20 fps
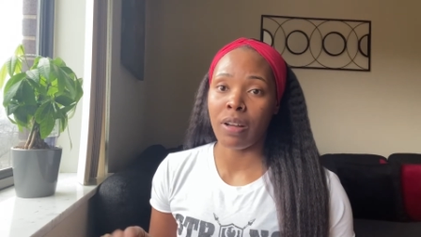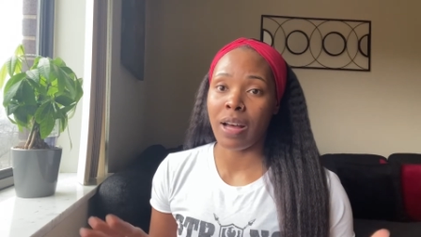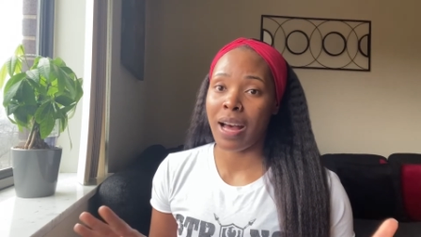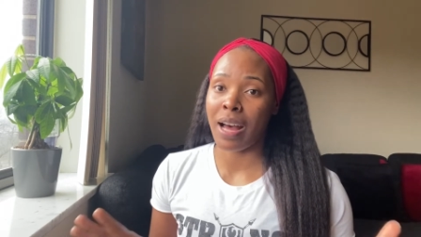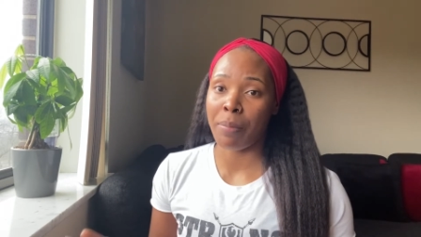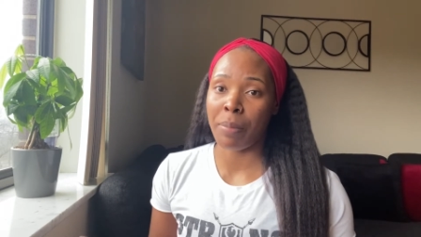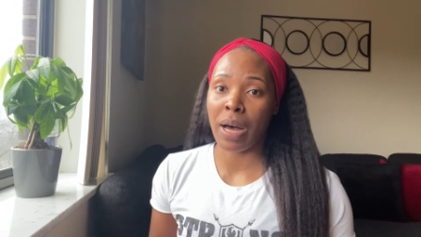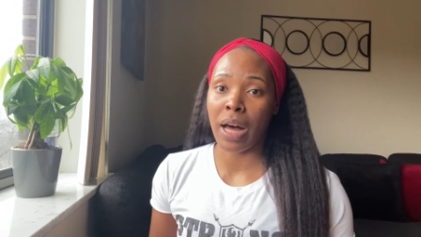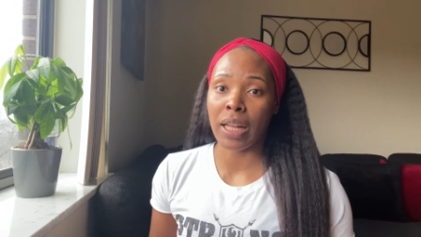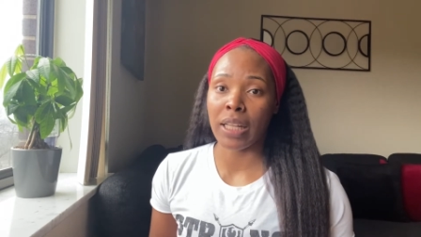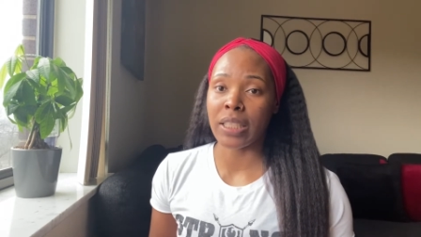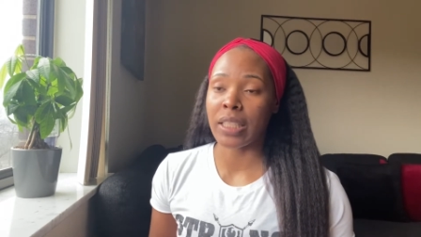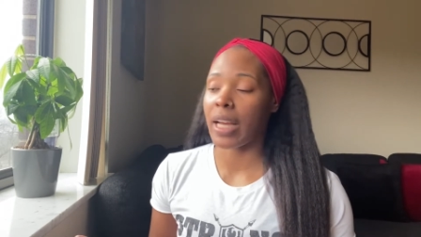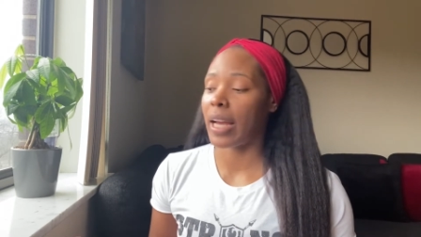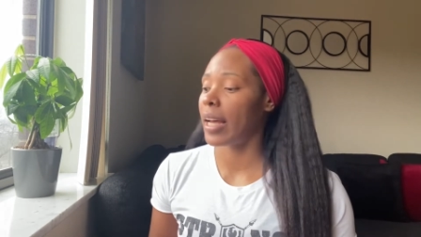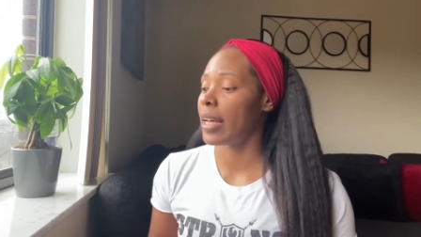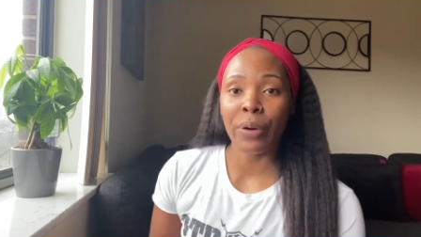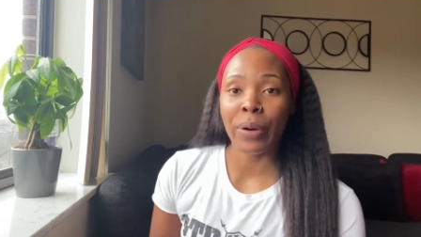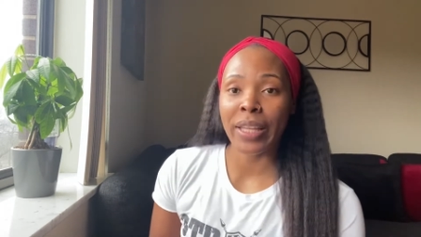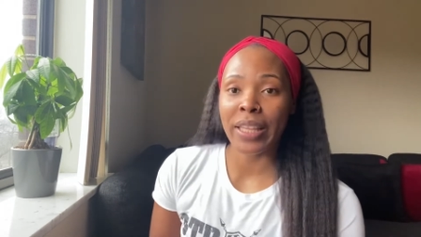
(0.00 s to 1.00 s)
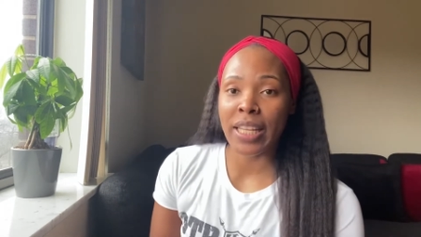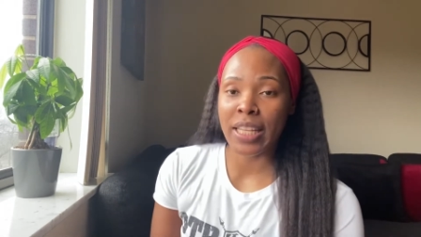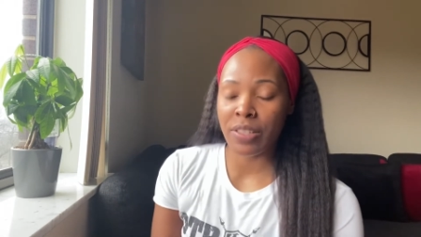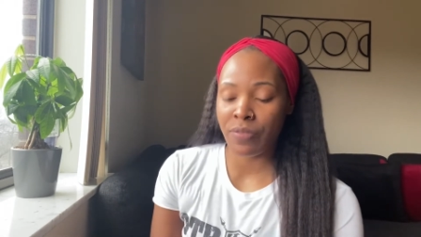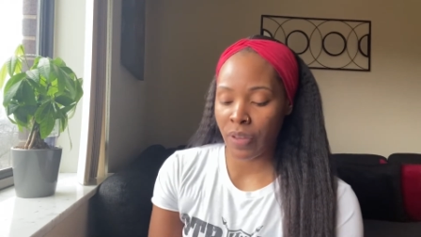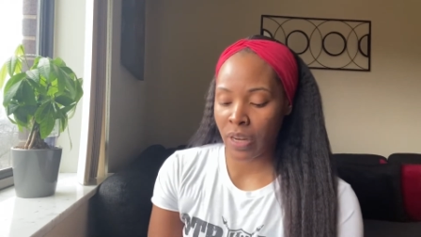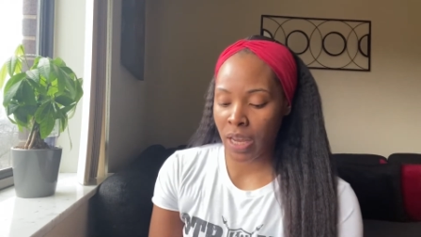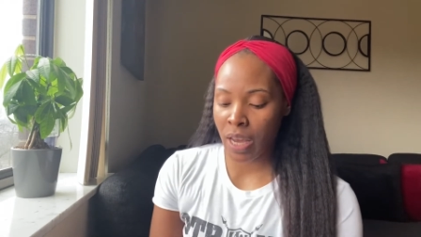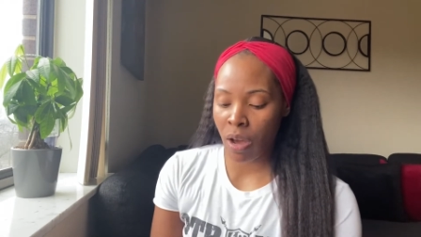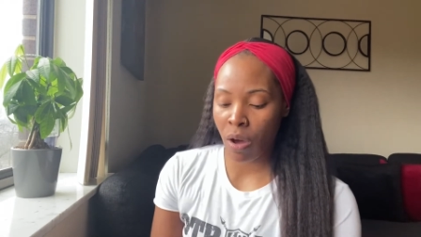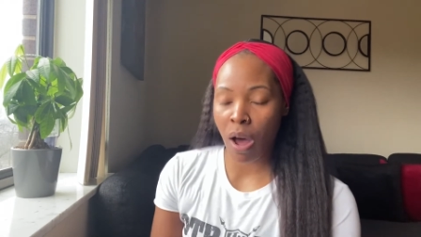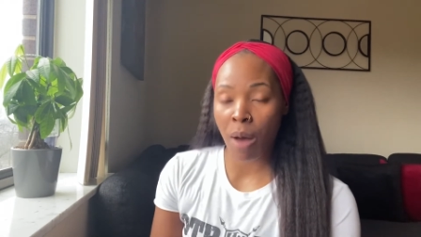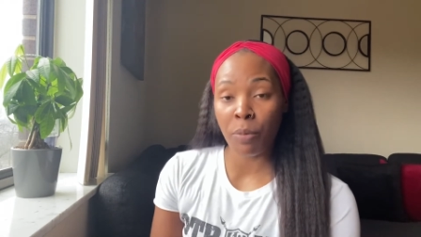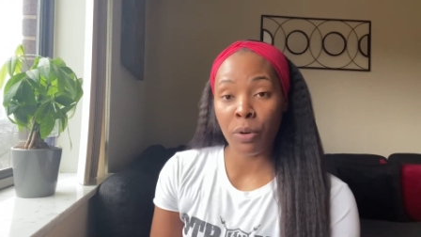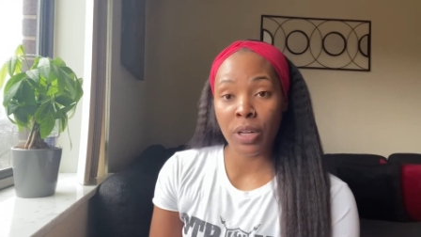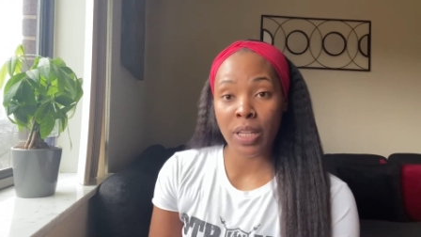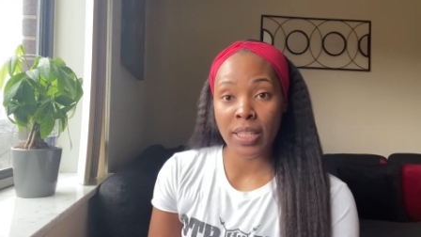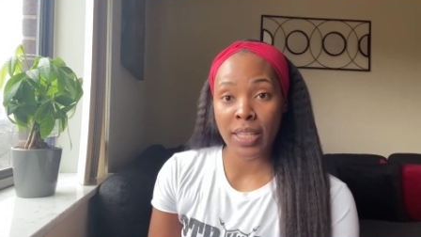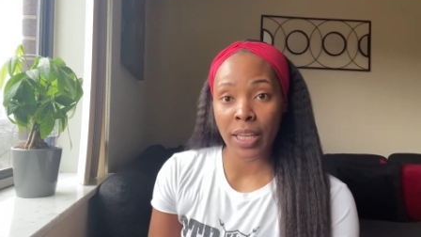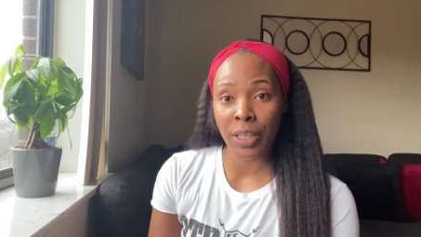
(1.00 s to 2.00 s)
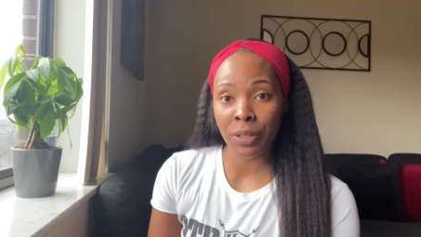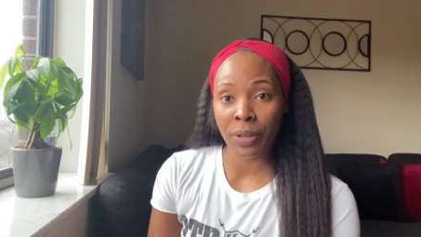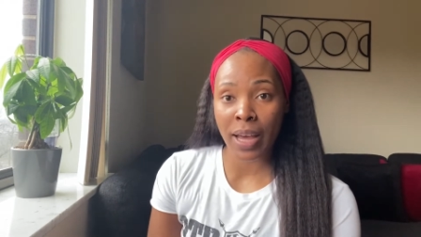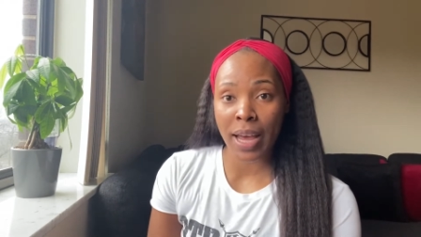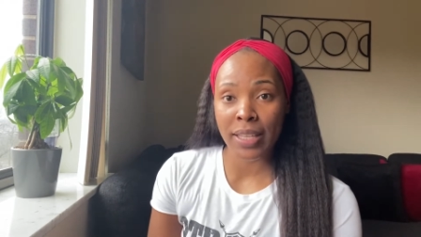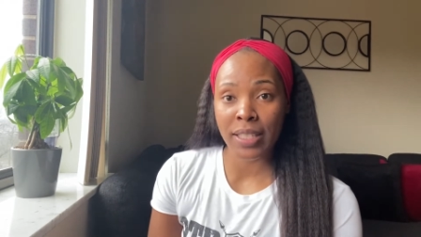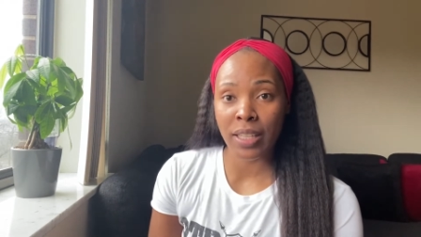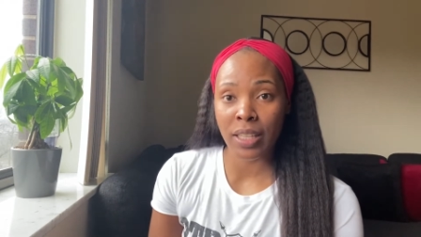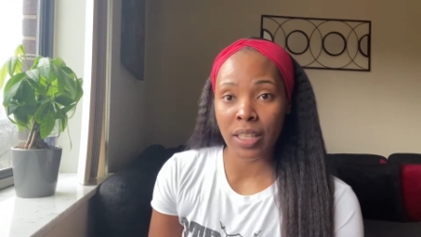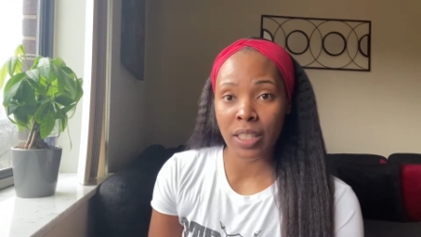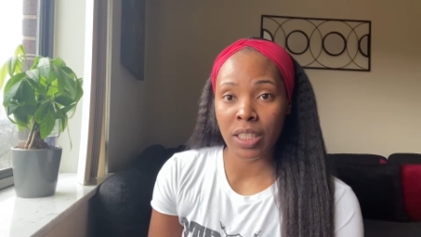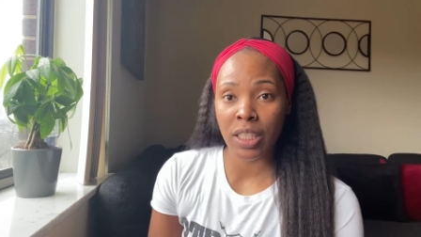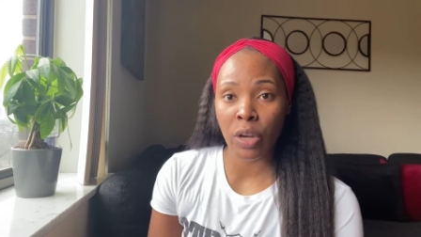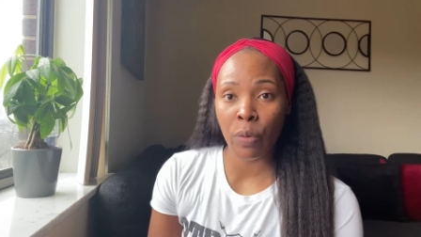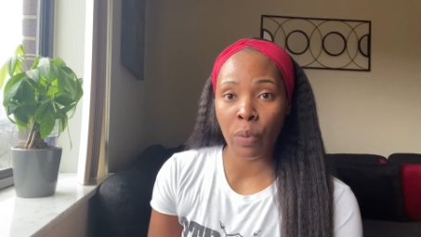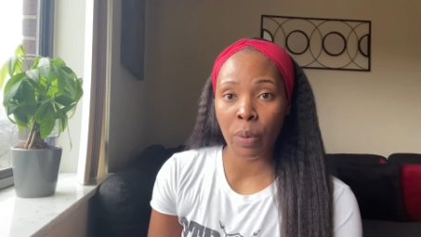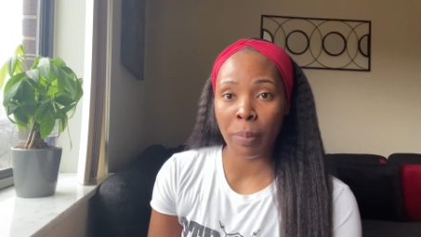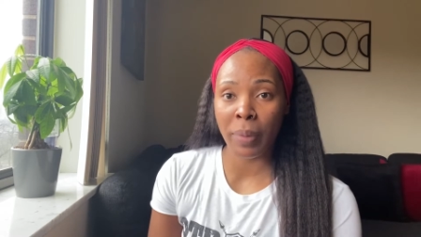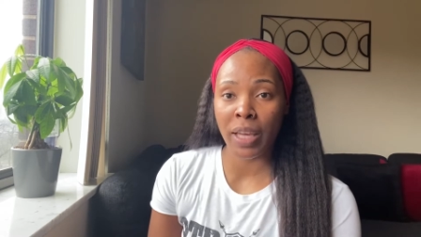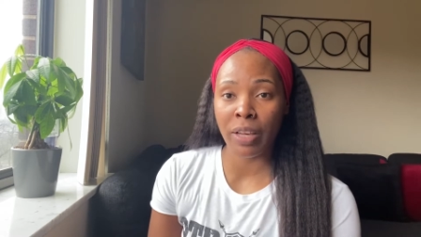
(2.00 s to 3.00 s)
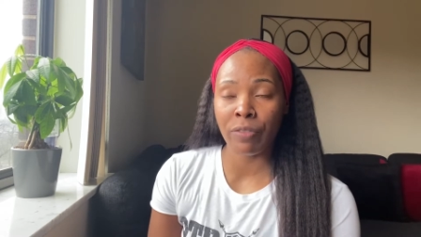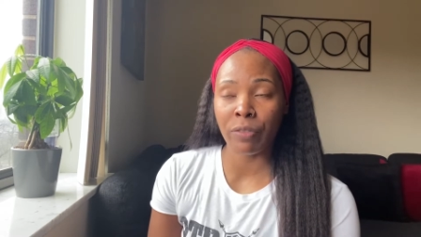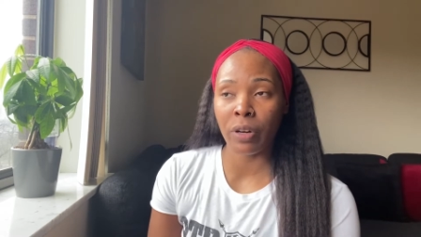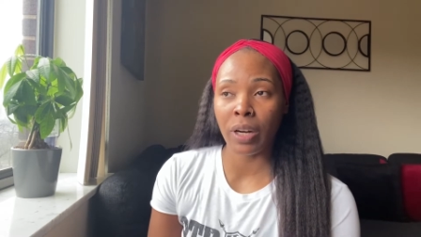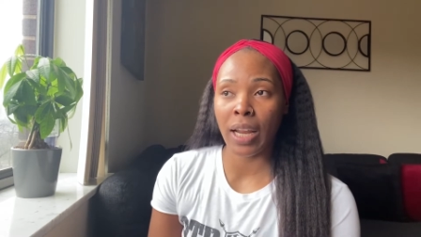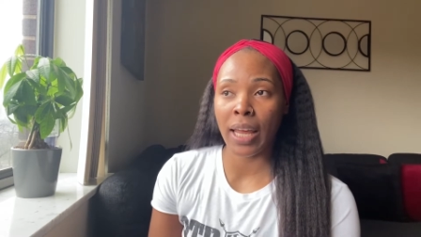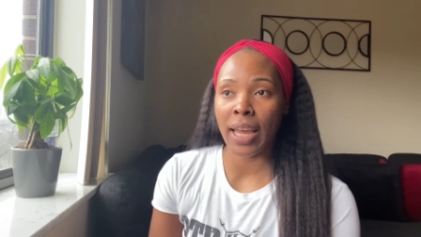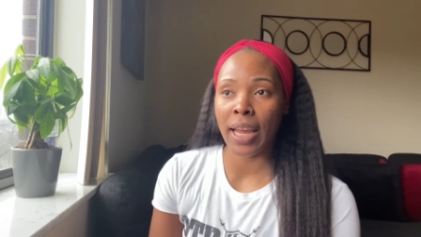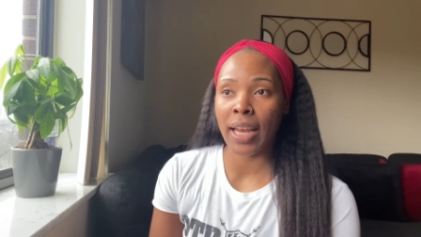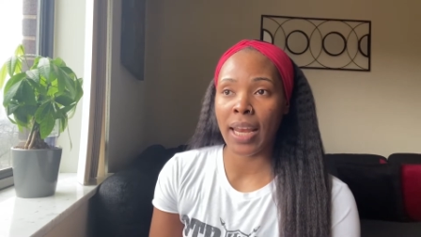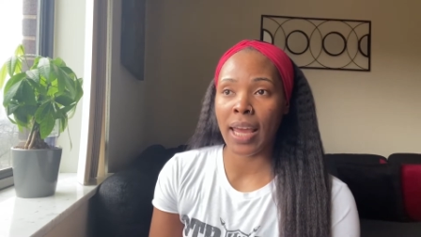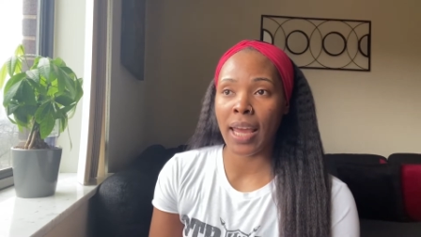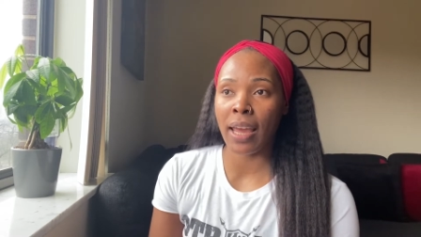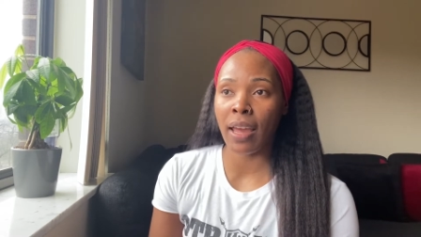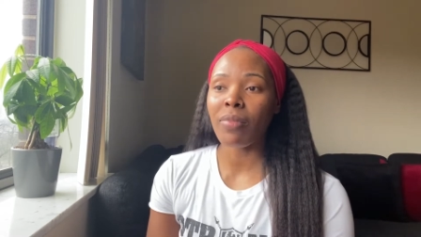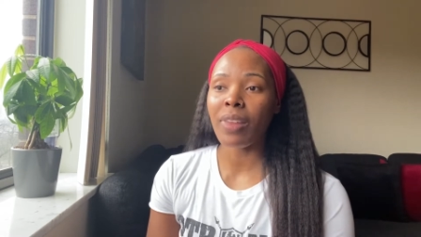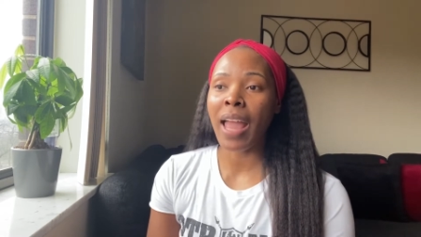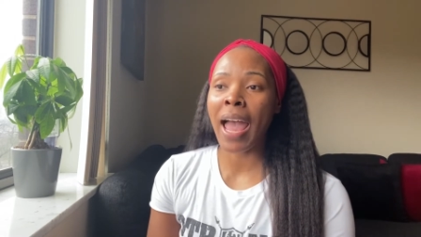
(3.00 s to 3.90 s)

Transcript: I apologize. In this video, I'm gonna take you guys to the gym with me for leg day.